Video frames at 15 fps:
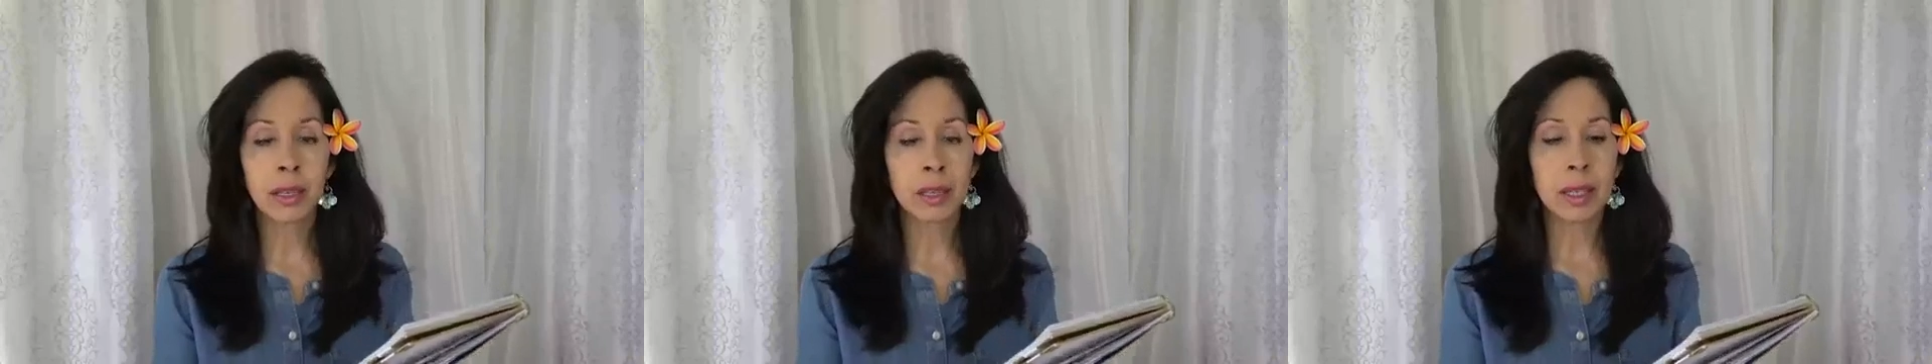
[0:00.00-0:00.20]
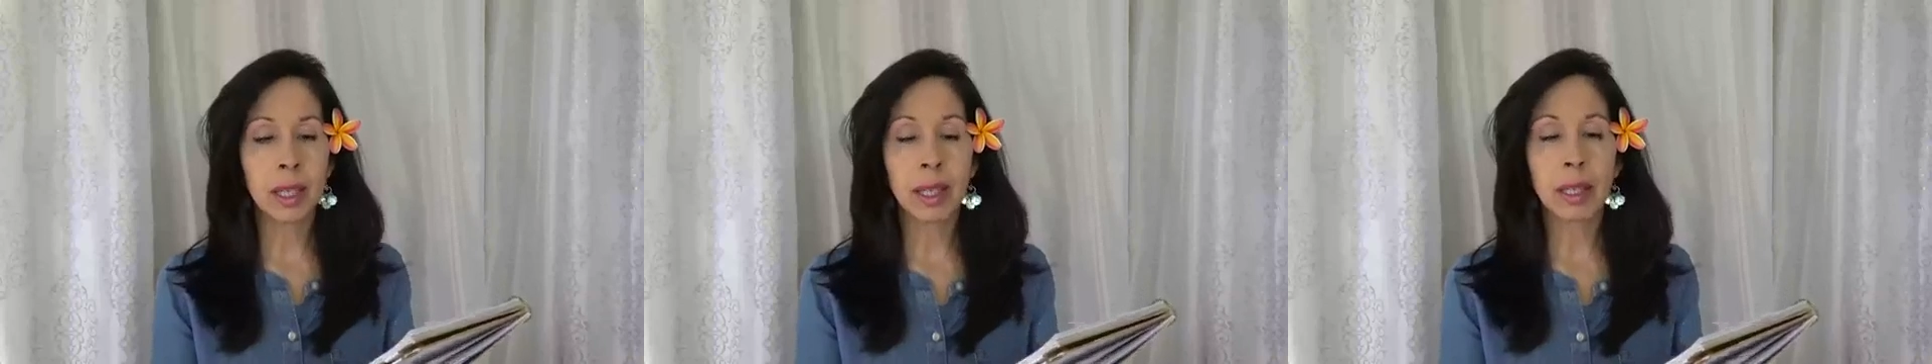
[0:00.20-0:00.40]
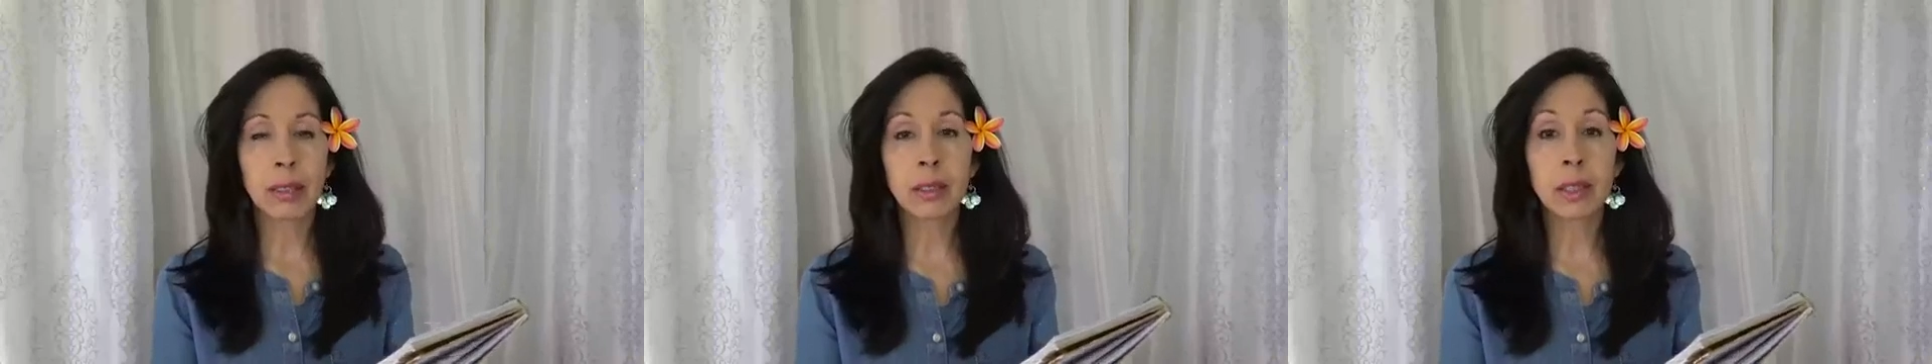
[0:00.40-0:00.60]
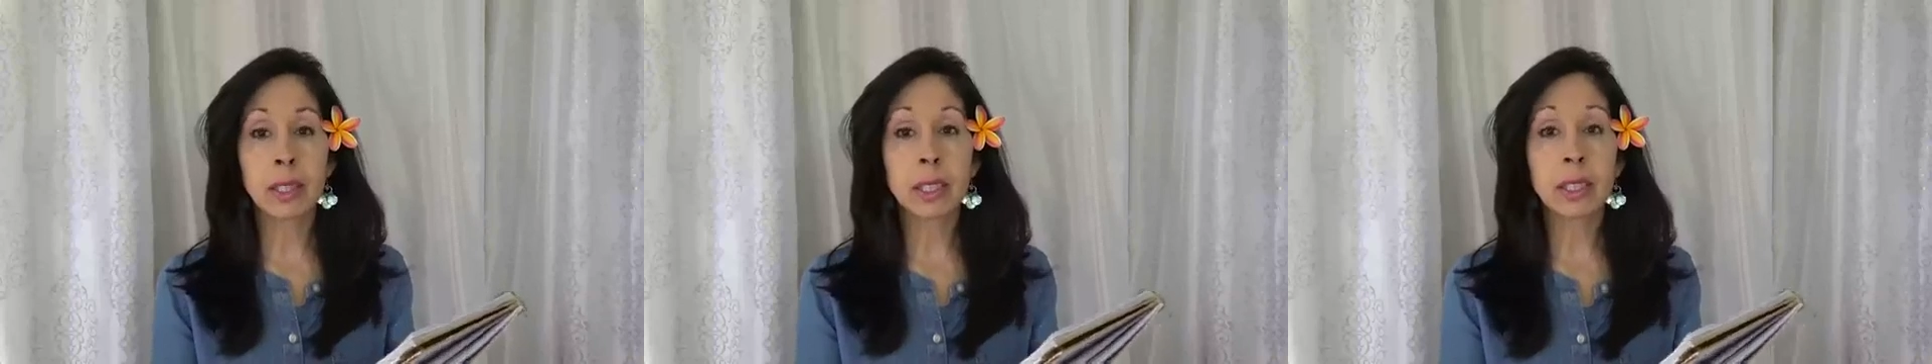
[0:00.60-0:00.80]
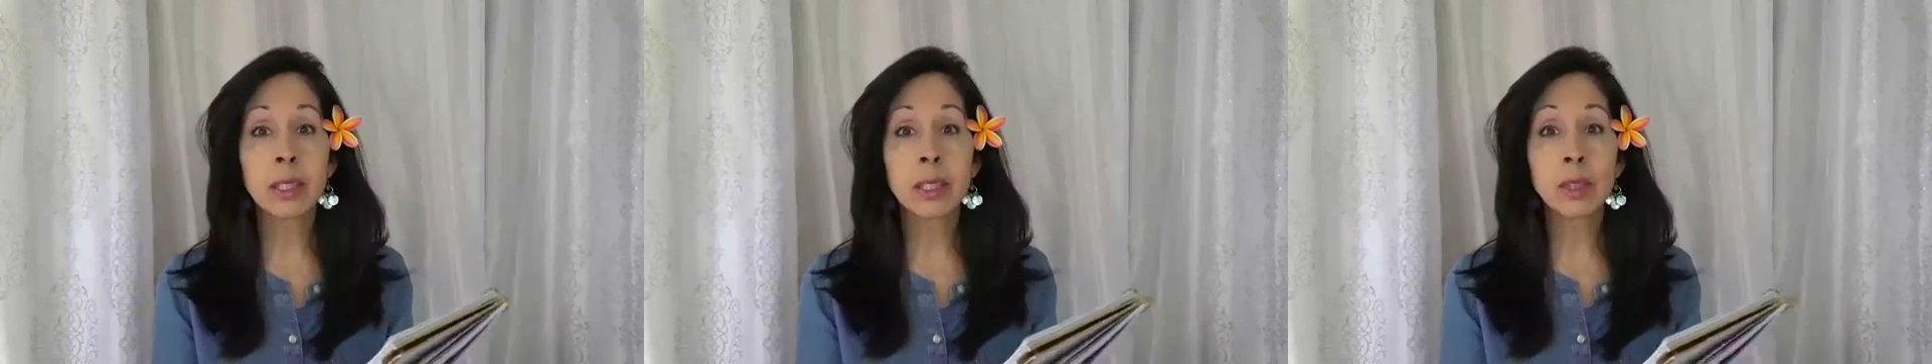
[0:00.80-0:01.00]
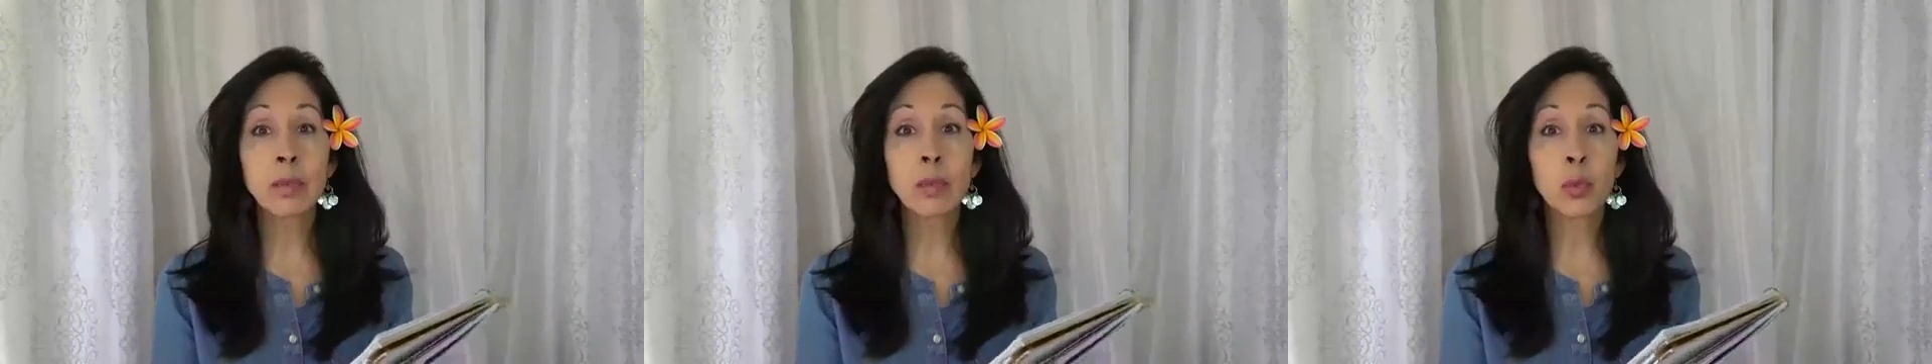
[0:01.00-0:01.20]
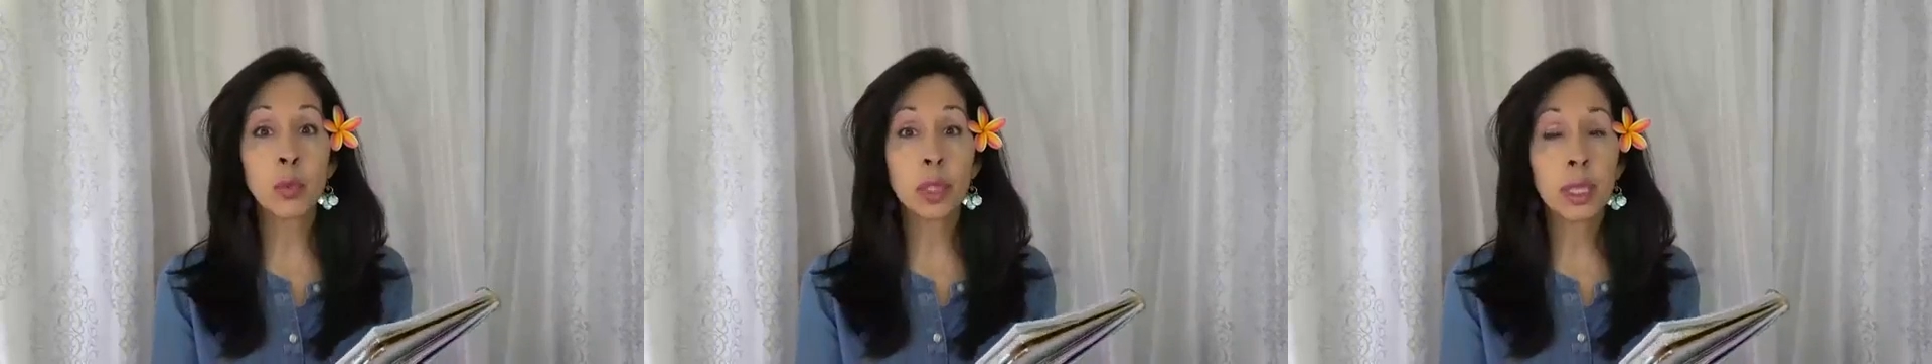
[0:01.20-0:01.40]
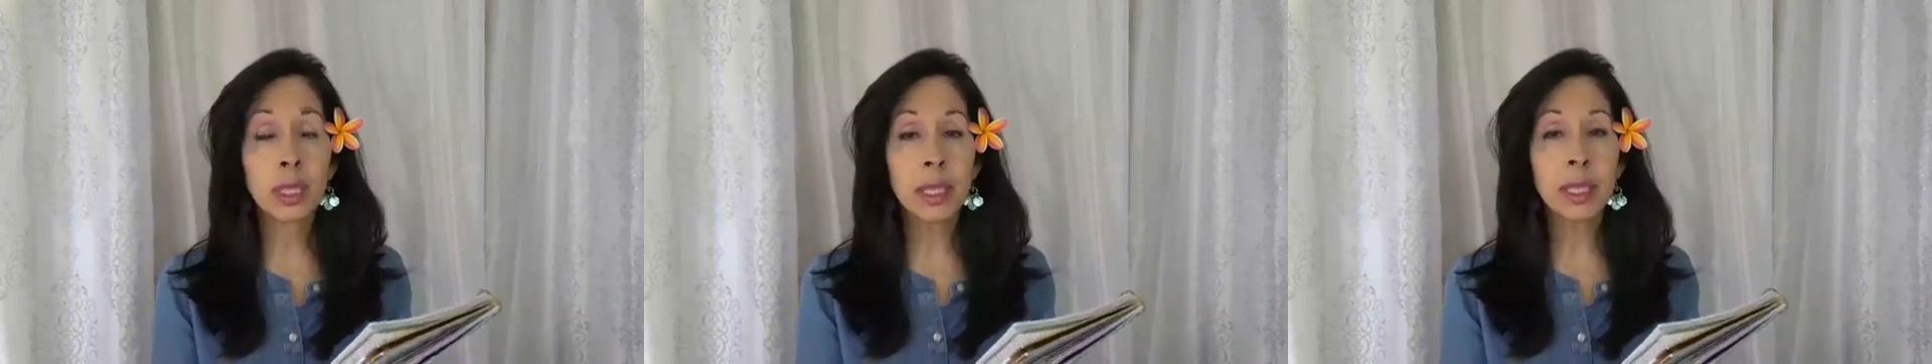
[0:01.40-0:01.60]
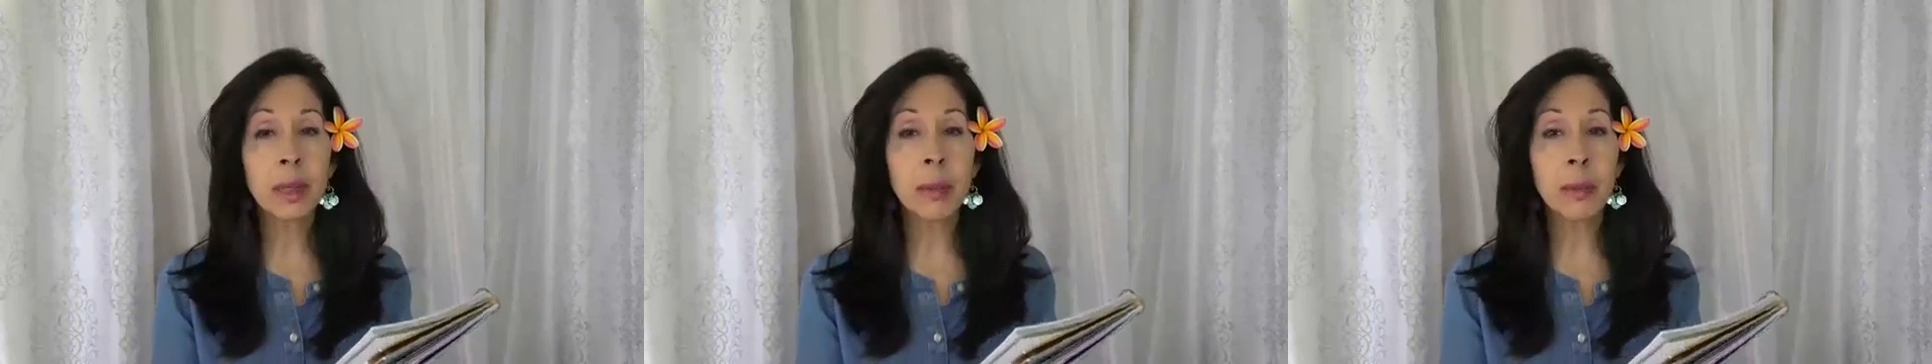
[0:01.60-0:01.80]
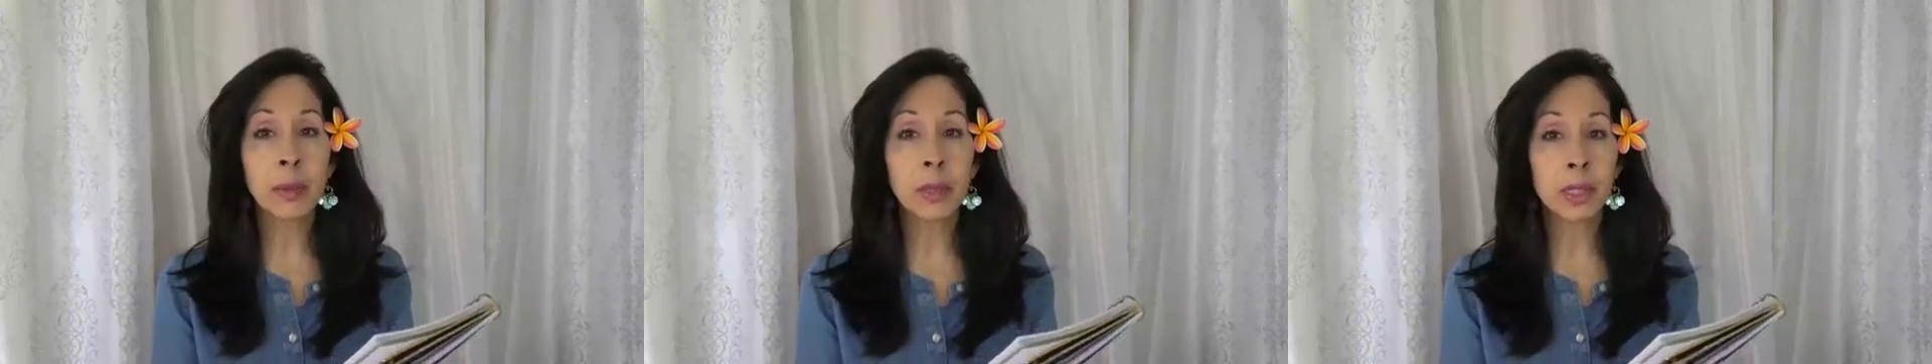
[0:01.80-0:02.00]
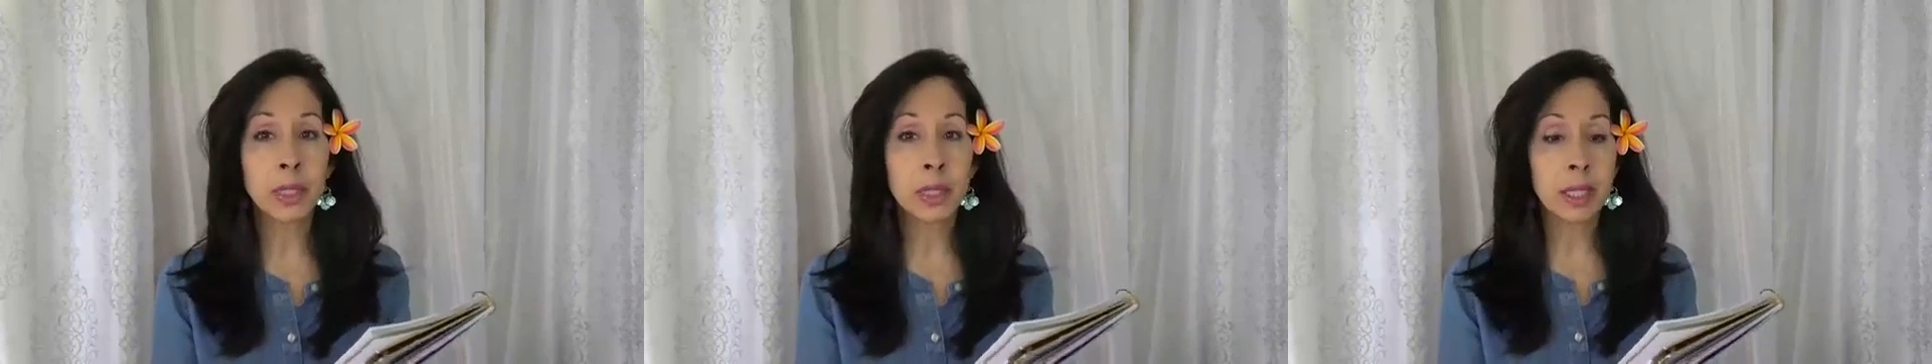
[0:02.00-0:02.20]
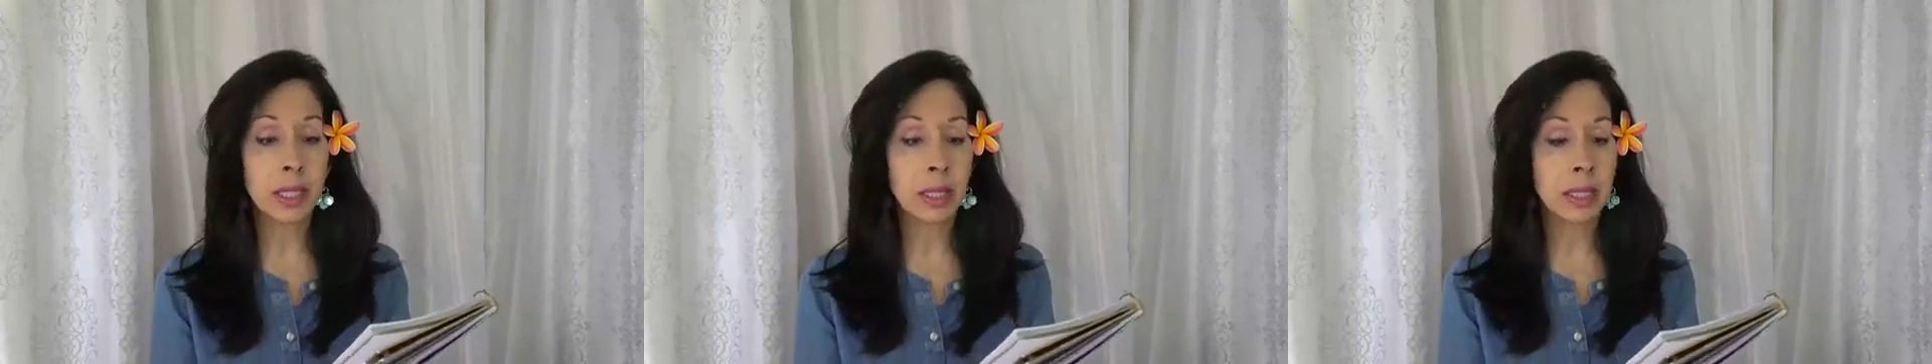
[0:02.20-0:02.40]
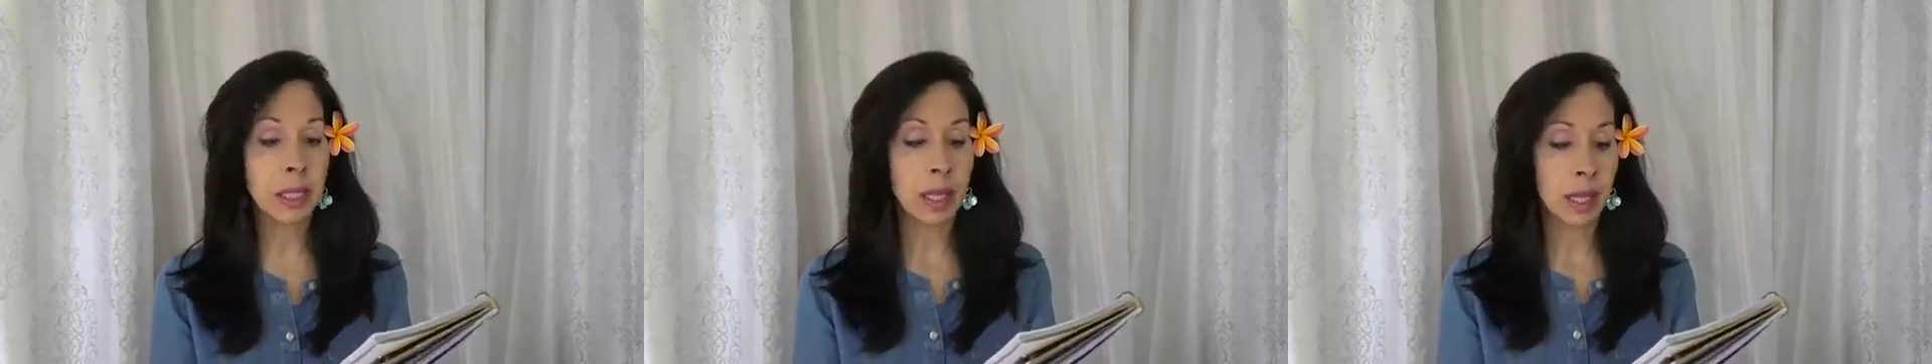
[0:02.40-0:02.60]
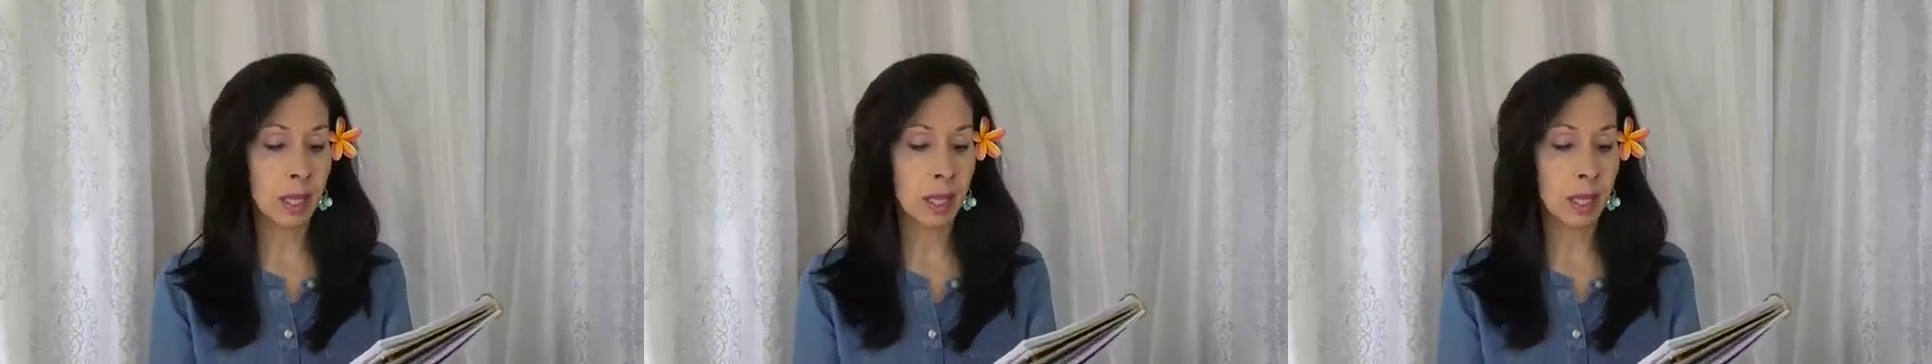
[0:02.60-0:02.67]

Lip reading: Okay, now this is really important.